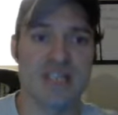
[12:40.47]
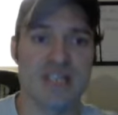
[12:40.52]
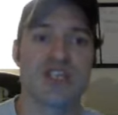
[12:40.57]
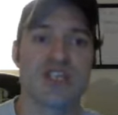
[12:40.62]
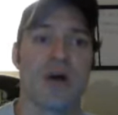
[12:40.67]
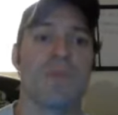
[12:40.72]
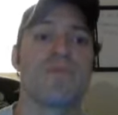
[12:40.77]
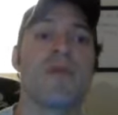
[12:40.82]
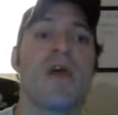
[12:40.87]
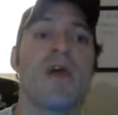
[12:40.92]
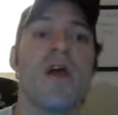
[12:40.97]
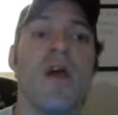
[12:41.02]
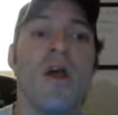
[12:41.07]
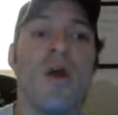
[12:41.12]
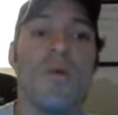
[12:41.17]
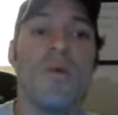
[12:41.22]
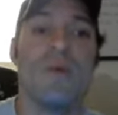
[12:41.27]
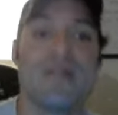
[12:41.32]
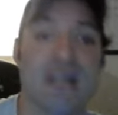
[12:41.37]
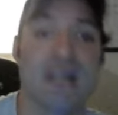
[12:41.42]
So
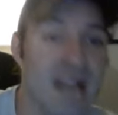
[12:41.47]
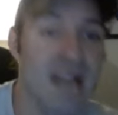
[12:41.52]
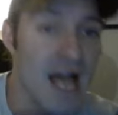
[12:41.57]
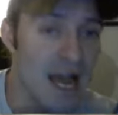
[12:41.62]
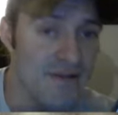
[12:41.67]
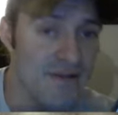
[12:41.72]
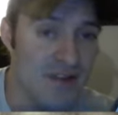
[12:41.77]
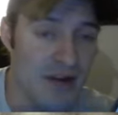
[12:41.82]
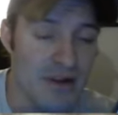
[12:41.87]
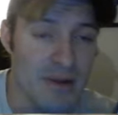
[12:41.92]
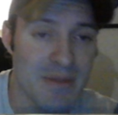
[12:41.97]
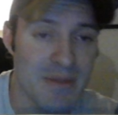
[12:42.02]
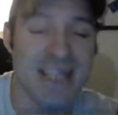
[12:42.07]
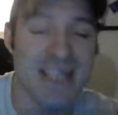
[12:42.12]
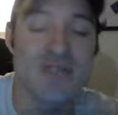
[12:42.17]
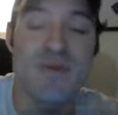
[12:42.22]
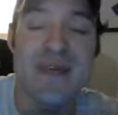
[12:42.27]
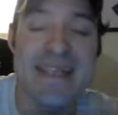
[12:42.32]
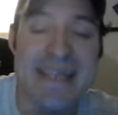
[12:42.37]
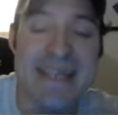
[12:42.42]
we take the Hive Tyrant
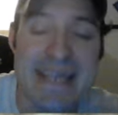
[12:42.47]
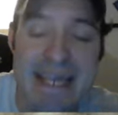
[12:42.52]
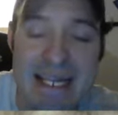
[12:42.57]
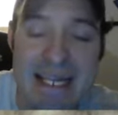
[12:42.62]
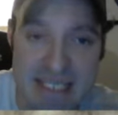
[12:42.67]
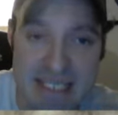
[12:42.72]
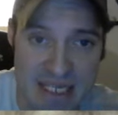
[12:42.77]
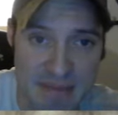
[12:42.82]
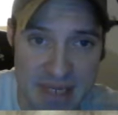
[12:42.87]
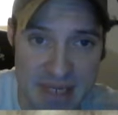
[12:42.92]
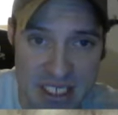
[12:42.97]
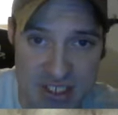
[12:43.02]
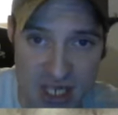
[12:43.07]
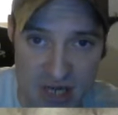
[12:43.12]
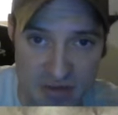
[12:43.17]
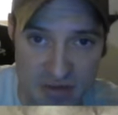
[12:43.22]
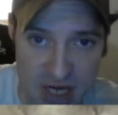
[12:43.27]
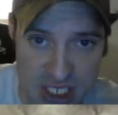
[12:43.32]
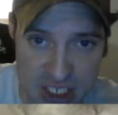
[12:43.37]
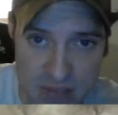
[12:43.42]
because we need CP
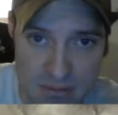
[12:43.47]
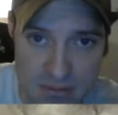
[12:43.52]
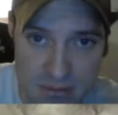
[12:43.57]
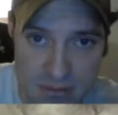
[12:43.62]
generation.